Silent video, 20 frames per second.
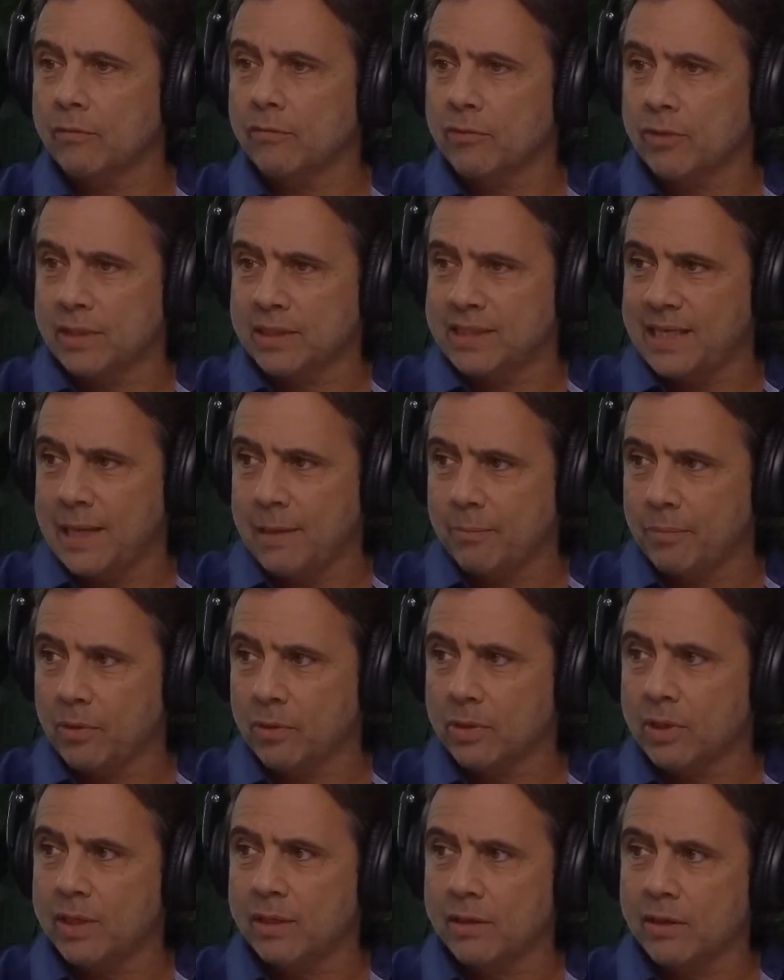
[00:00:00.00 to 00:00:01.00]
for
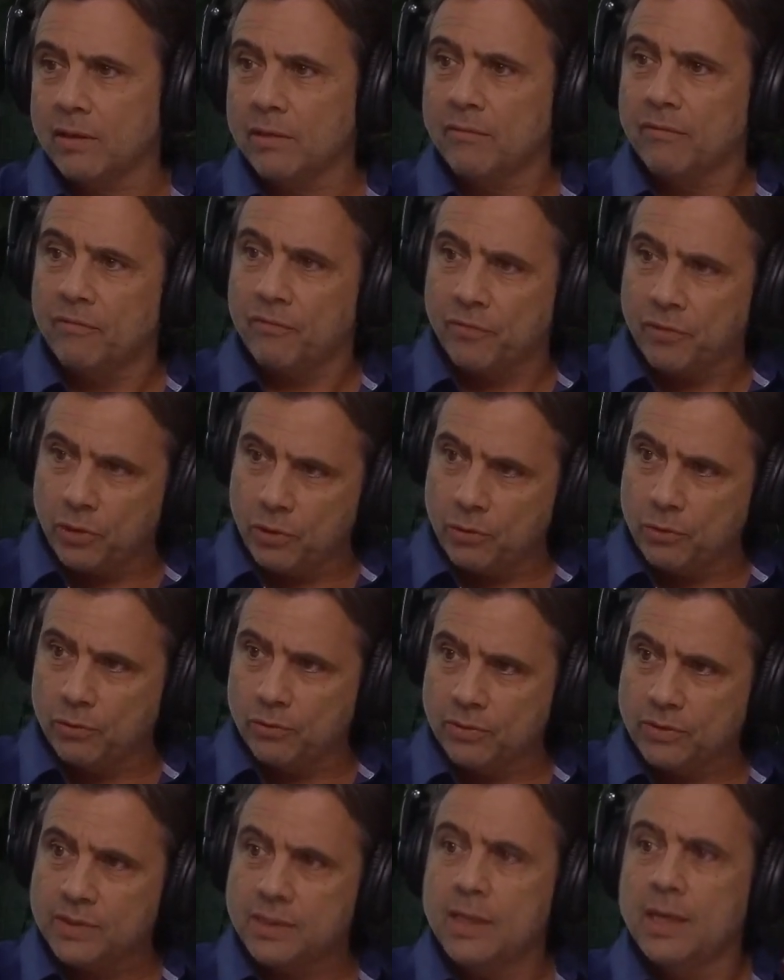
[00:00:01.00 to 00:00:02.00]
example, can
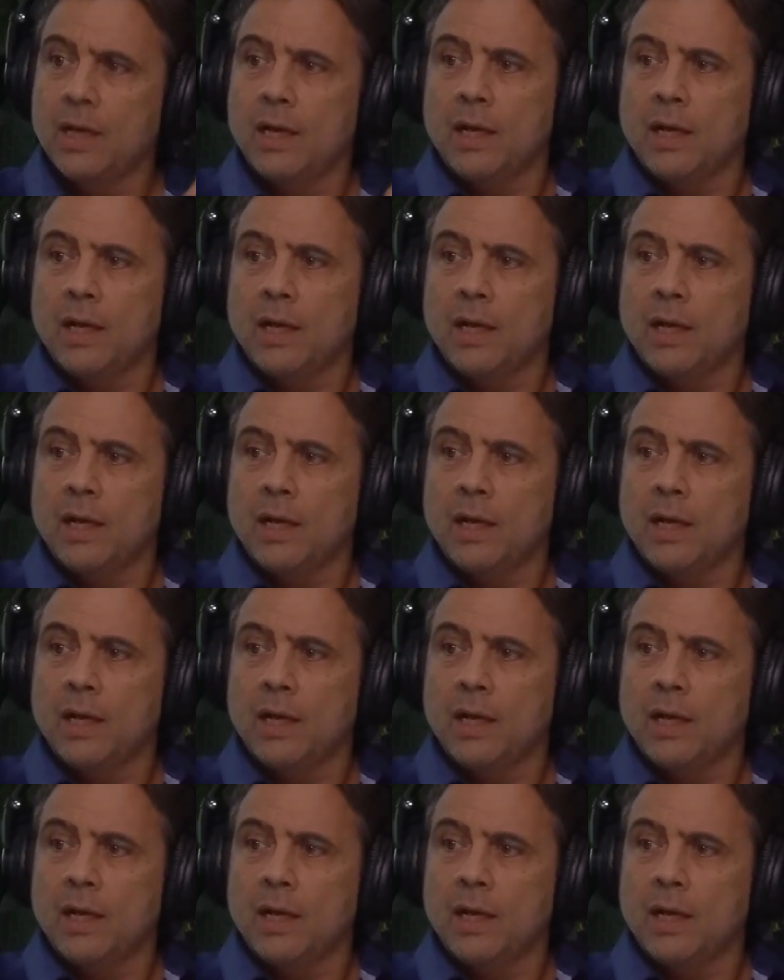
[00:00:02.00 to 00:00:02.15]
confuse